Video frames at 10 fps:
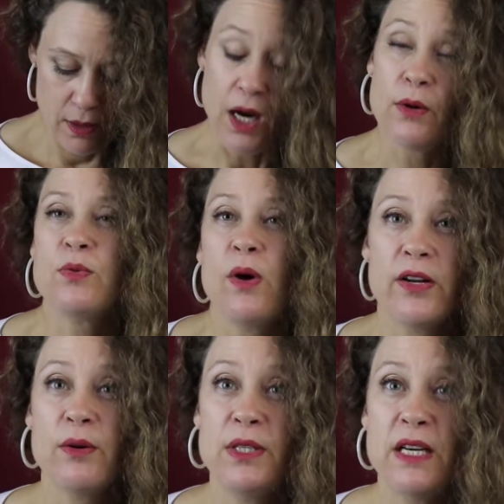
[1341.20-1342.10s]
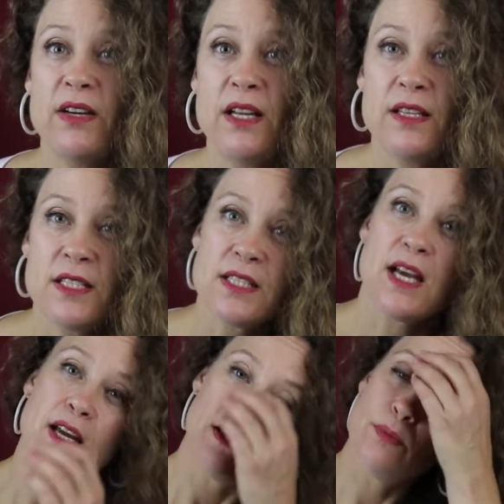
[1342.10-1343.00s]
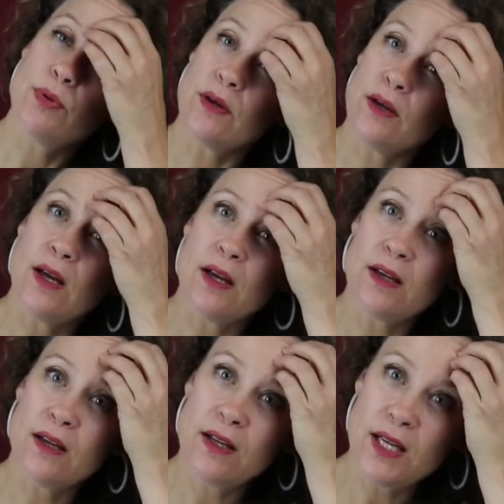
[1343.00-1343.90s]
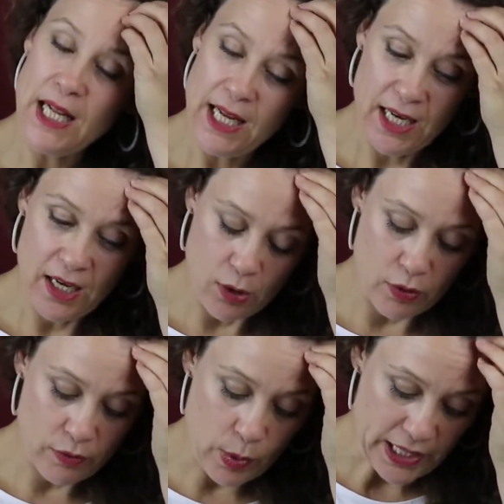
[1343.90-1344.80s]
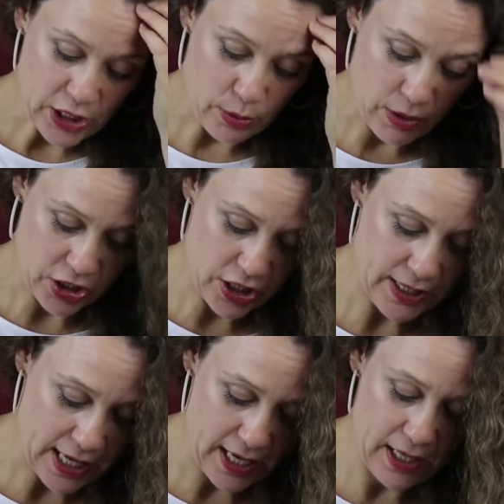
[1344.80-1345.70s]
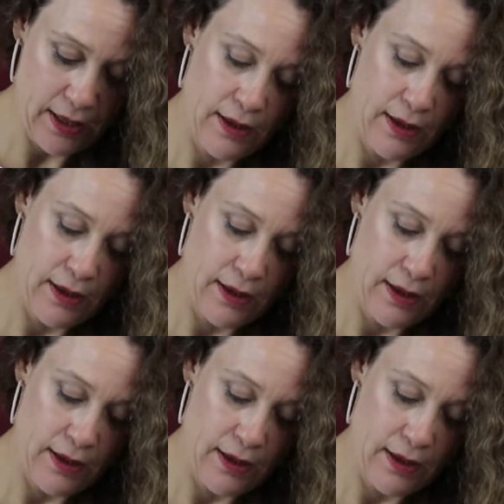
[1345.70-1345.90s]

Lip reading: I was worried I wouldn't have anything to say, but clearly I've got way too much to say.